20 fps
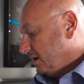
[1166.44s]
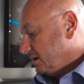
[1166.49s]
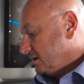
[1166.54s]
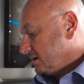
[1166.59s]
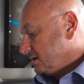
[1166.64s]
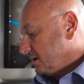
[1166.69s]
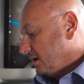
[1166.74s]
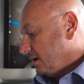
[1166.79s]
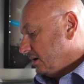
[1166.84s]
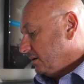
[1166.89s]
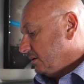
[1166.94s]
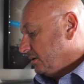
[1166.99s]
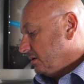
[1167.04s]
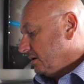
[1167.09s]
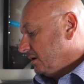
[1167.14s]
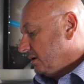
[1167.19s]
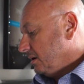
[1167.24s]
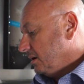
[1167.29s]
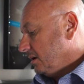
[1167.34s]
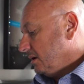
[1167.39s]

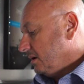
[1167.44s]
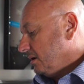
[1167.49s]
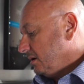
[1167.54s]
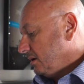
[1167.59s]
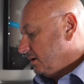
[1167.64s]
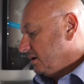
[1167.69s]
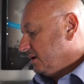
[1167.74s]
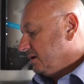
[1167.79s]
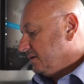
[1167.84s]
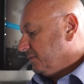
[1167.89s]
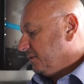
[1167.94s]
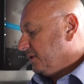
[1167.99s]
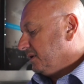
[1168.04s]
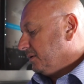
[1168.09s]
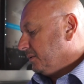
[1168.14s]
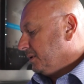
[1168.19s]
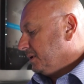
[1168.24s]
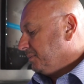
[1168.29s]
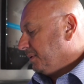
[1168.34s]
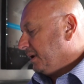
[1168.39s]
So if
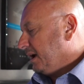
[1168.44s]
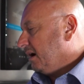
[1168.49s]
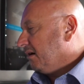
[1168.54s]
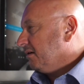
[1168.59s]
we pay